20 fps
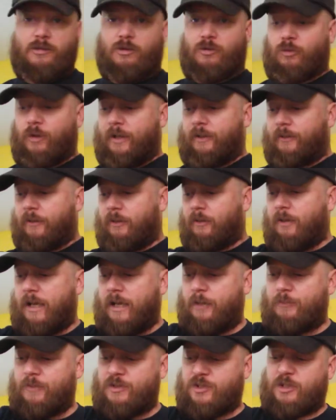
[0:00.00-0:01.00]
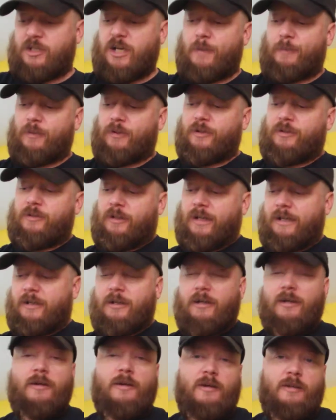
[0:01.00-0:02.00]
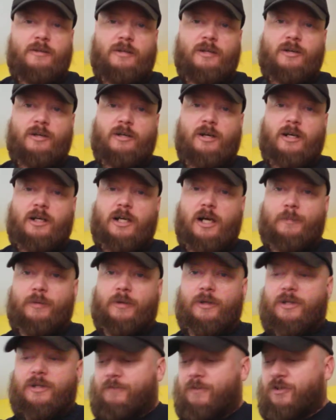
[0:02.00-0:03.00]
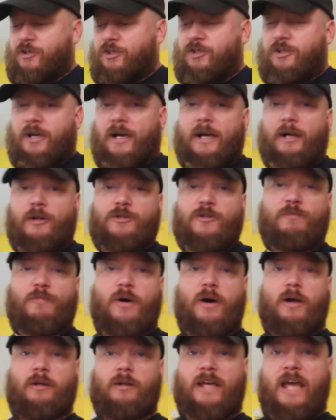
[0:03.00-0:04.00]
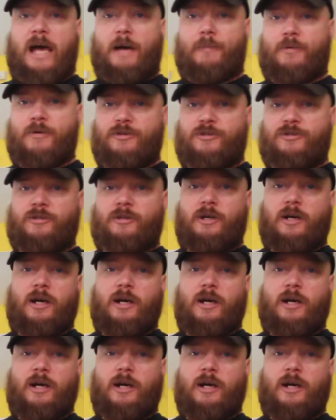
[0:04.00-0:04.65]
Great little item. There are a couple of different styles of bottle cappers.